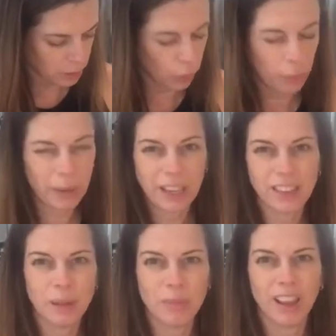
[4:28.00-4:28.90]
will make
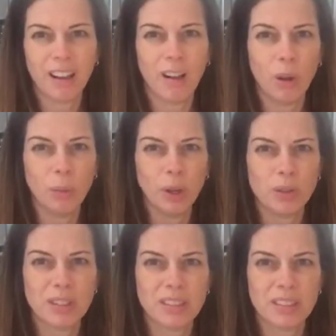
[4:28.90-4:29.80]
them like
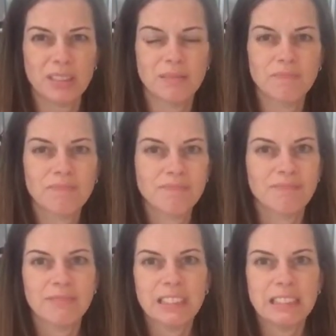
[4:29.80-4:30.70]
almost
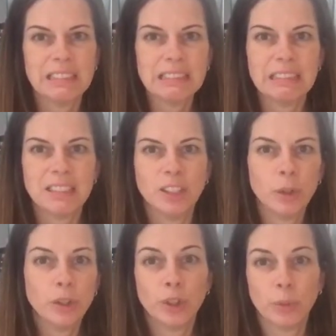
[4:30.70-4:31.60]
your
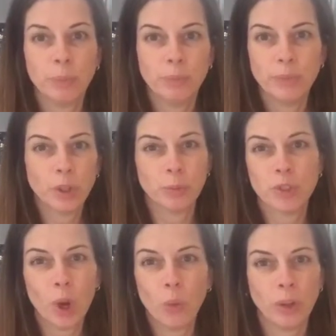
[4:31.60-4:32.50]

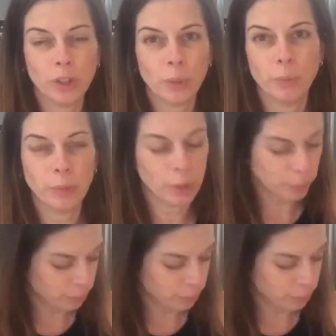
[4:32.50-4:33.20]
dough, your